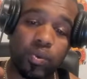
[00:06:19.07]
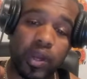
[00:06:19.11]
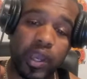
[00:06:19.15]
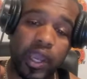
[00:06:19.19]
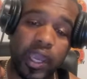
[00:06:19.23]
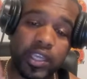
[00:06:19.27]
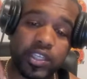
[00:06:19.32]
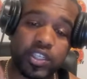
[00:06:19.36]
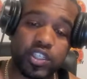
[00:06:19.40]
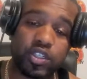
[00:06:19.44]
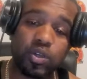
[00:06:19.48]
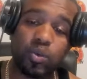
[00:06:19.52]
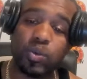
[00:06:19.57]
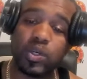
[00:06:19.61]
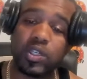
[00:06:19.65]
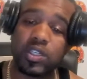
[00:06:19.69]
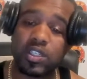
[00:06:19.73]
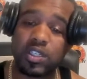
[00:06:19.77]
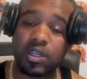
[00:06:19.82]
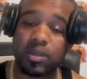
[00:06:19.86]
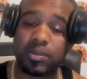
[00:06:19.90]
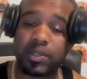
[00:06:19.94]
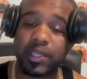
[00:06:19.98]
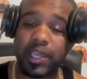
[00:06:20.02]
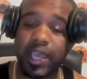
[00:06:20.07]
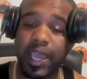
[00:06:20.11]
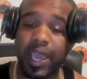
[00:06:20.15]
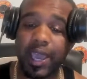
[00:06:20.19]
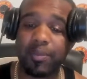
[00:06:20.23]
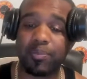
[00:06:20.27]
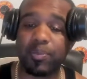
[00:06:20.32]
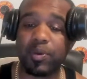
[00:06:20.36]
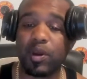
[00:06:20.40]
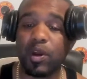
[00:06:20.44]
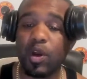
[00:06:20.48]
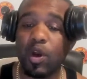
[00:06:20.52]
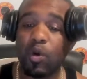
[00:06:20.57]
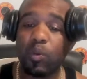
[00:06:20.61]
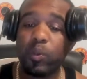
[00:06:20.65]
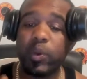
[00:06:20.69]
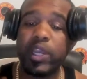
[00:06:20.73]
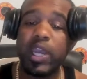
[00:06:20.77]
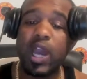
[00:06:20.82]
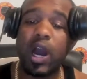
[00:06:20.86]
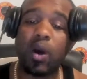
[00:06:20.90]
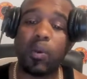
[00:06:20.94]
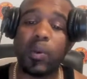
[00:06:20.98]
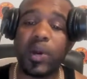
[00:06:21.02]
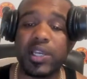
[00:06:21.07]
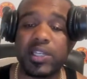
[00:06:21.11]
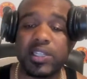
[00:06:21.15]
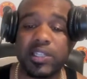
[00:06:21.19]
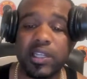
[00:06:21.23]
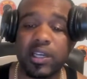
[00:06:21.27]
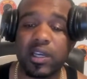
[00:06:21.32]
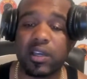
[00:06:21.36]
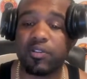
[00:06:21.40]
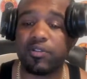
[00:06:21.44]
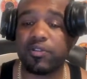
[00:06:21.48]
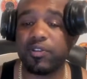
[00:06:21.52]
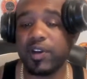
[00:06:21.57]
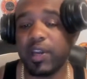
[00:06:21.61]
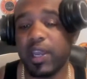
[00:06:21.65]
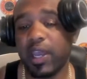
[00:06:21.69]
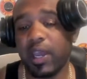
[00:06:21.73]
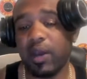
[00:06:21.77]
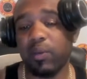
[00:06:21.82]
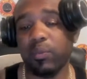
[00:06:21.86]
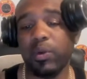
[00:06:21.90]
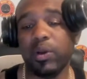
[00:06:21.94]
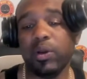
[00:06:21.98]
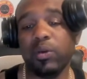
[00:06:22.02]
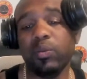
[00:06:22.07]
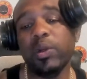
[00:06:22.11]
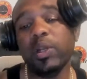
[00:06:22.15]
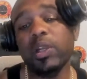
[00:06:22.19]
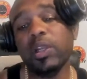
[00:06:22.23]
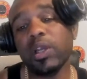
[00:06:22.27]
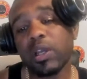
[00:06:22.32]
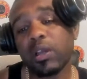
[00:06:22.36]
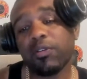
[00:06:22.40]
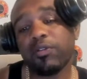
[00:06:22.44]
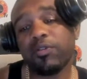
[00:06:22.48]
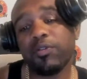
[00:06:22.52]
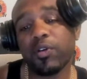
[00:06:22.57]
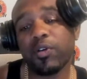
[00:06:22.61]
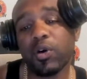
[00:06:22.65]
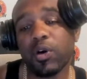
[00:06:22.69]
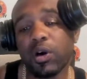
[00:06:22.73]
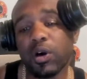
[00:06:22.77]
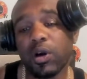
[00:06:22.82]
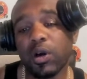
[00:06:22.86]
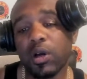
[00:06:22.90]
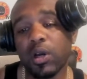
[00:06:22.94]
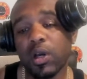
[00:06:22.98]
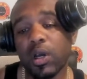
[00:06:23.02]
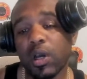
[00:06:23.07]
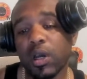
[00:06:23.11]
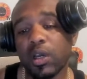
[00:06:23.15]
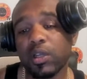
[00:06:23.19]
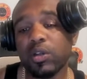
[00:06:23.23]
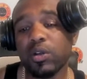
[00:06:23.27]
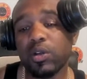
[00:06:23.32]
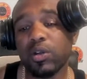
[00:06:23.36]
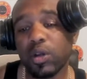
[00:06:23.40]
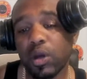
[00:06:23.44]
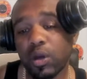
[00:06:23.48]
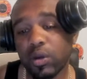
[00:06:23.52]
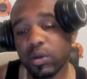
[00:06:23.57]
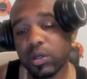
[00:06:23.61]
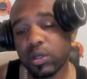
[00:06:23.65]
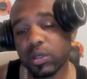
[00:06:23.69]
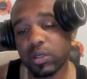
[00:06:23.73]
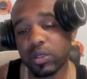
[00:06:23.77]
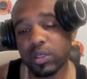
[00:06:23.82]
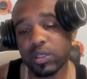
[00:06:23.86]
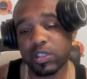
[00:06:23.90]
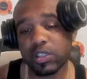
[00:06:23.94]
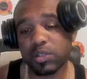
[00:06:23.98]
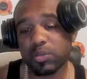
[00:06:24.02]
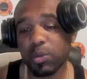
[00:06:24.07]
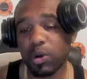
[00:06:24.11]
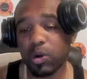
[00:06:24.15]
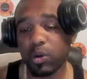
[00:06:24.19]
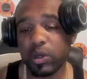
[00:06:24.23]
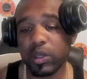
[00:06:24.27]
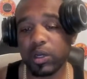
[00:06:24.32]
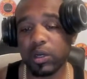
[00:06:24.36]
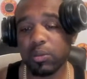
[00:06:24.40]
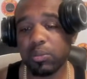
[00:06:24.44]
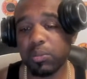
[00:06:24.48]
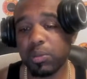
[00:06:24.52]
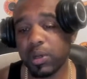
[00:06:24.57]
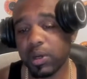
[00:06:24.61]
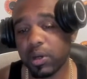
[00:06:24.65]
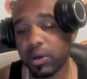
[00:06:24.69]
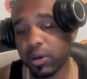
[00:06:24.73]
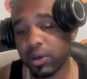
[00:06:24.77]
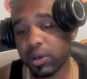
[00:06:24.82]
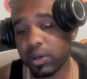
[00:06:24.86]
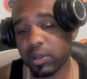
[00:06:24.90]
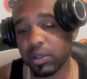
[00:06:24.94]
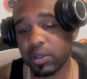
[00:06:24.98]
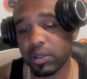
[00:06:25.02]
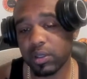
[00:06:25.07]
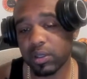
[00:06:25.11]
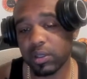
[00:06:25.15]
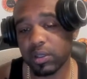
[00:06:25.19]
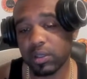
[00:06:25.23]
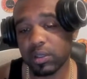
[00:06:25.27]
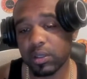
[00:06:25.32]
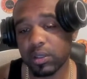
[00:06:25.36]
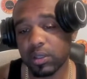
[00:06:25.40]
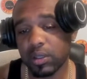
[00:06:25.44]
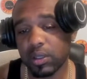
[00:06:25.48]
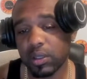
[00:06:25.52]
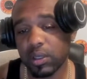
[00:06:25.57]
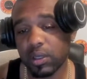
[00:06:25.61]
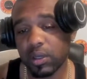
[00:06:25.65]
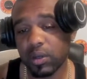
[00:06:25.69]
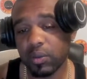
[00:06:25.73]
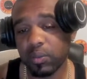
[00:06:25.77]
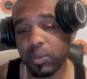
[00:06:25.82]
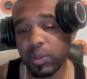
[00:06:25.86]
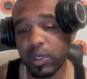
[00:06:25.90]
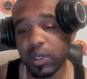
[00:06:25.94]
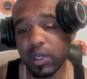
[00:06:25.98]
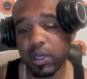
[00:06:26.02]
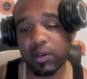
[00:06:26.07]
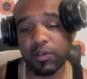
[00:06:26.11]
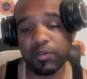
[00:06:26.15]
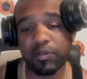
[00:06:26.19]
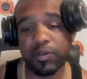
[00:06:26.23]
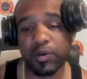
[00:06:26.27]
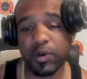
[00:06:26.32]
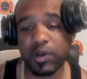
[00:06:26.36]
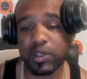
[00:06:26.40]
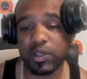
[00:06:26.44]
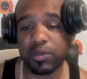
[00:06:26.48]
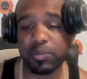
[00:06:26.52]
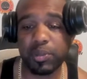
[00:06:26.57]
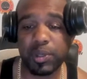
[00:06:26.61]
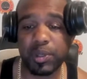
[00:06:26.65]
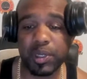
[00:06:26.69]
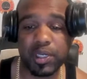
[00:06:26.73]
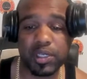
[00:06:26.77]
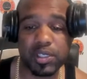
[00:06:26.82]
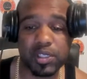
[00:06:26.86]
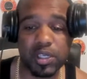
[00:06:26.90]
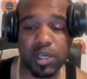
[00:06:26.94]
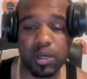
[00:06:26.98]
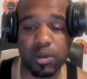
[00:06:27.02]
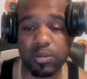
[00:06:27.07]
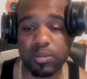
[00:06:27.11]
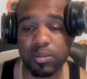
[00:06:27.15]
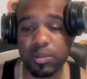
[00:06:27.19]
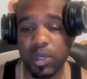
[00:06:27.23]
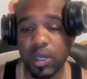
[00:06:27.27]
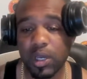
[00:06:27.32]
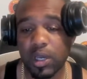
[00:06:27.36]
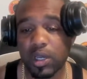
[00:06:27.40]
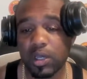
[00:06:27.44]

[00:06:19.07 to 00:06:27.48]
as soon as something happens, we always looking for that. We're looking for, the smoke in the mirror. We're looking for it to be some